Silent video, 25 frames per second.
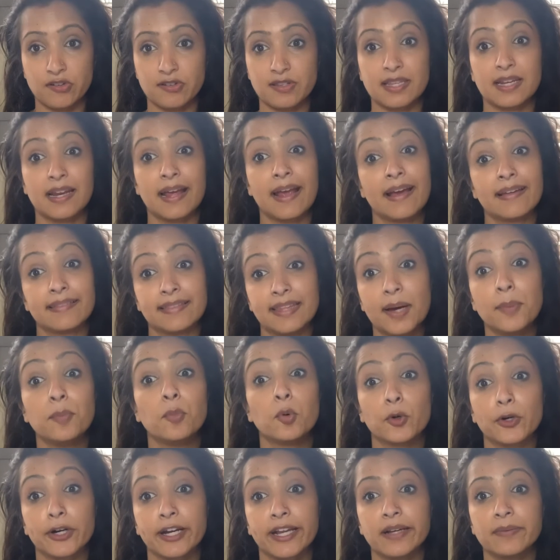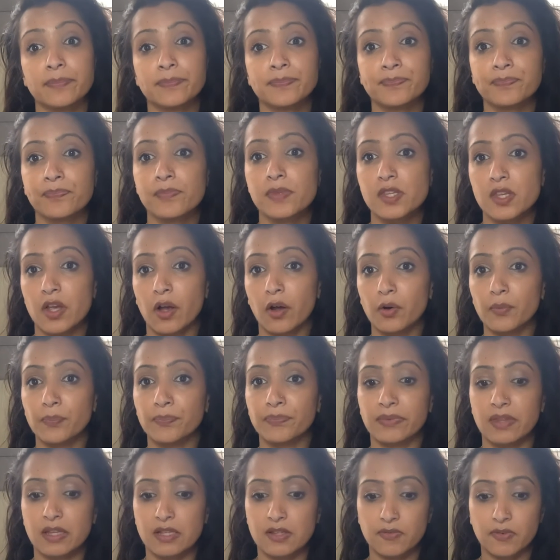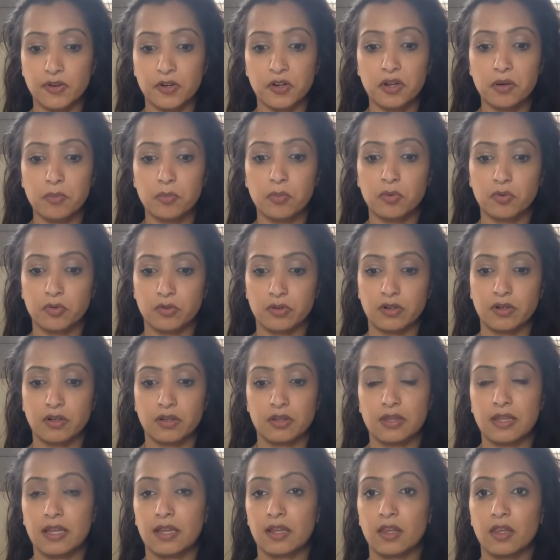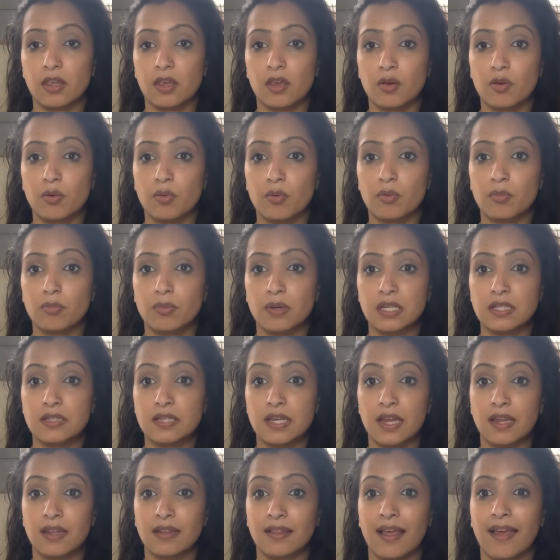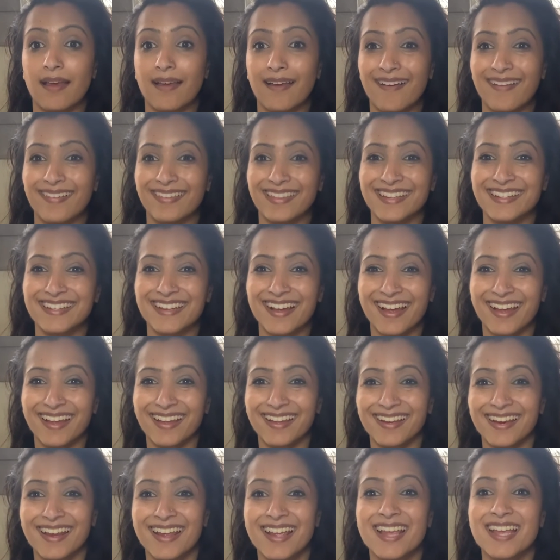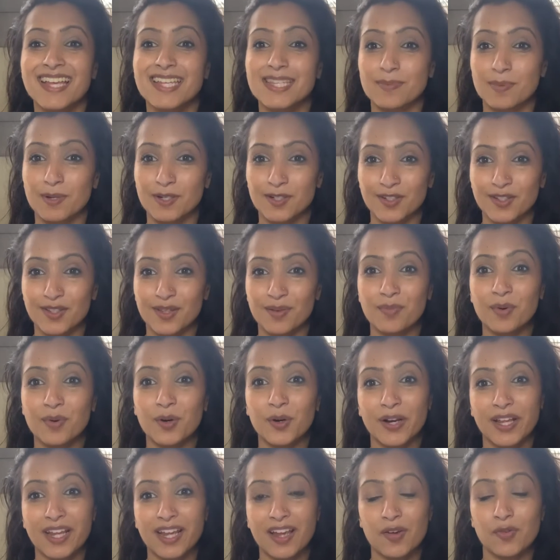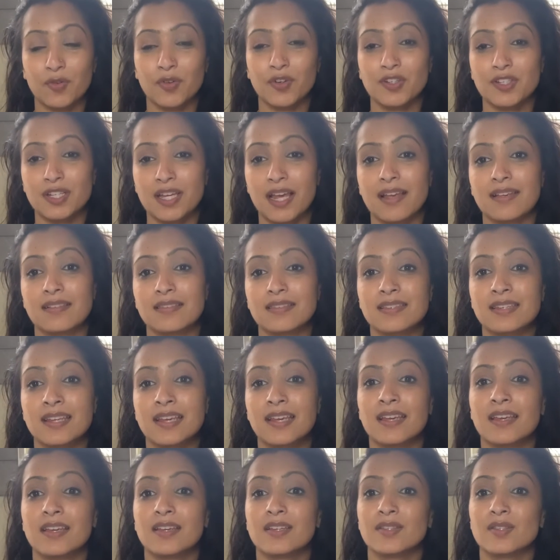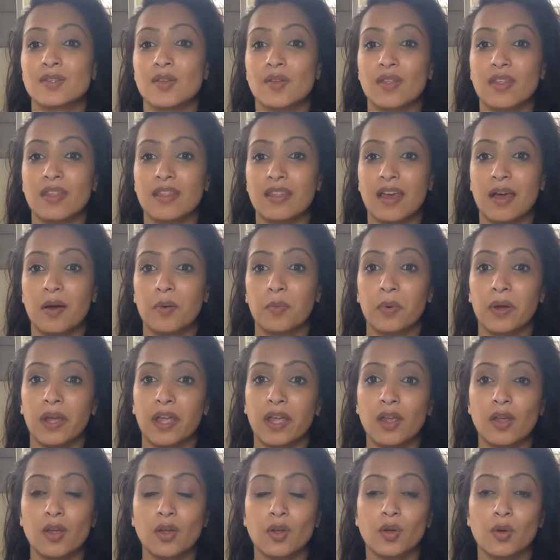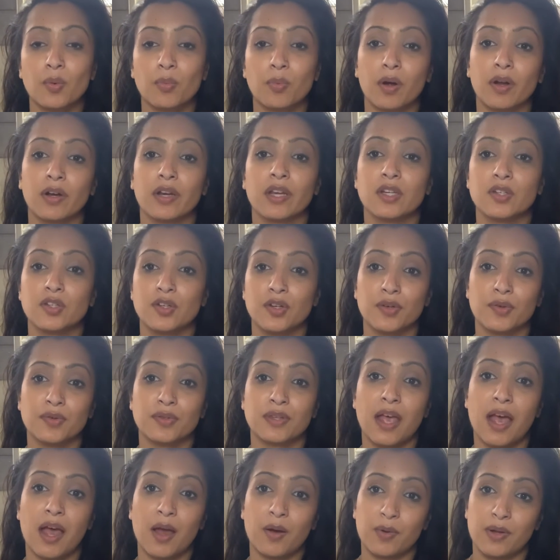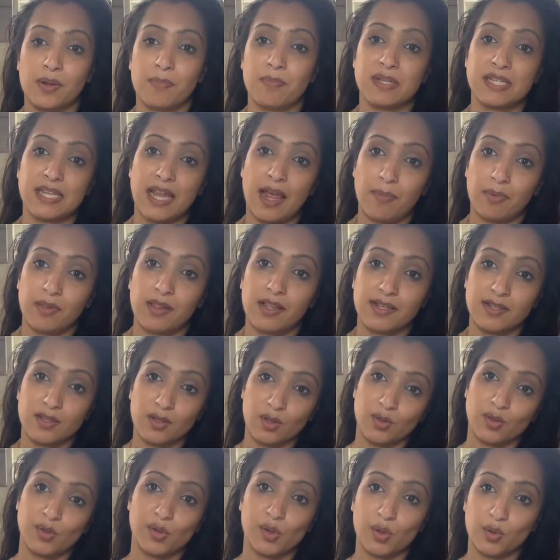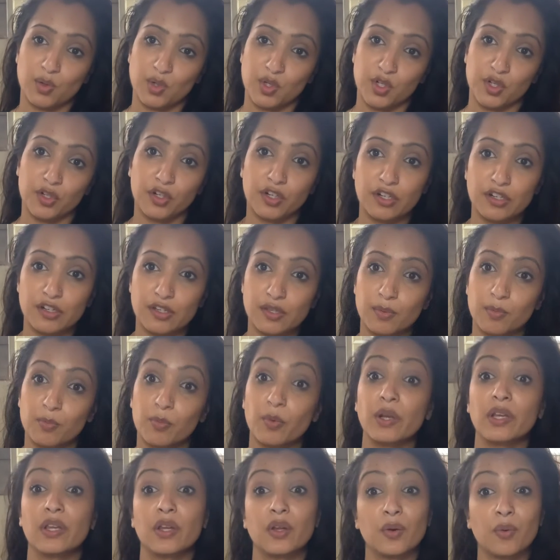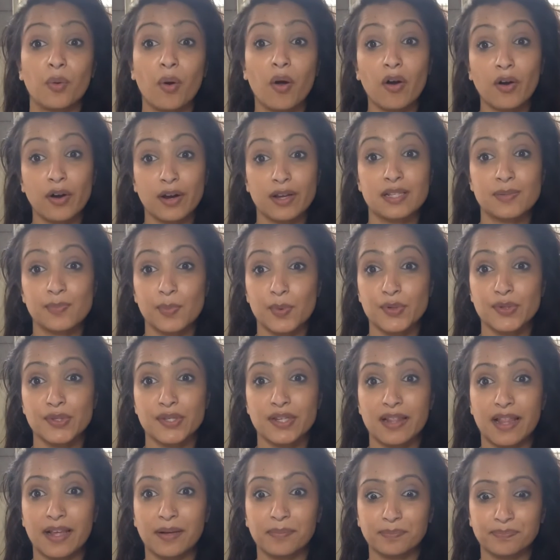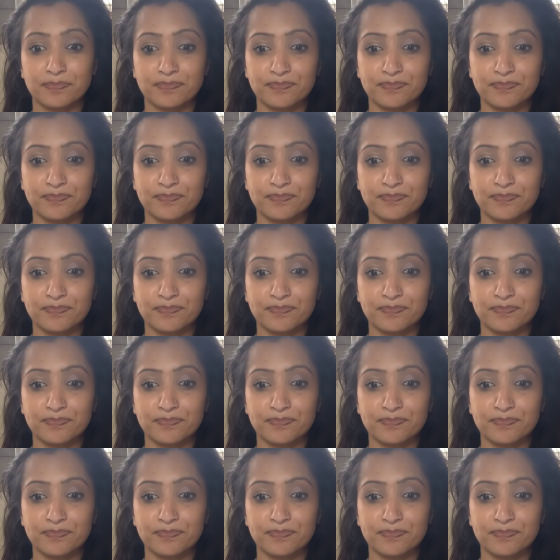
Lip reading: that I had that morning. So that's very important that you maintain that healthy diet, especially the morning of your test, so then that way your body shows how it metabolizes those sugars when you are exposed to them.